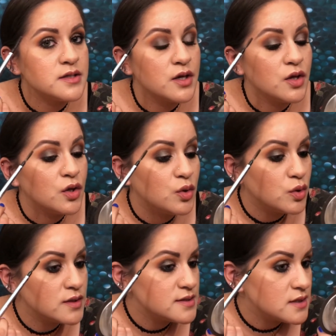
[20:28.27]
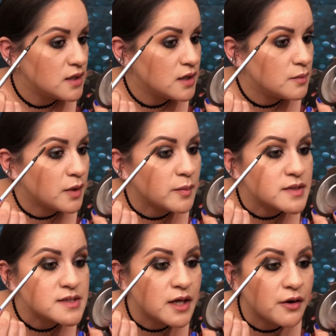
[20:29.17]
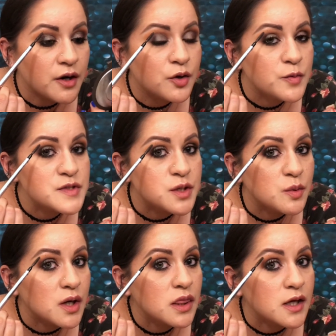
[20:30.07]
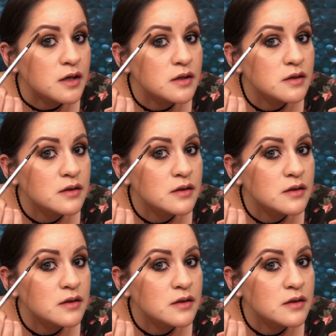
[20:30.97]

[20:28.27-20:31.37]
you can see my mascara oopsie right there.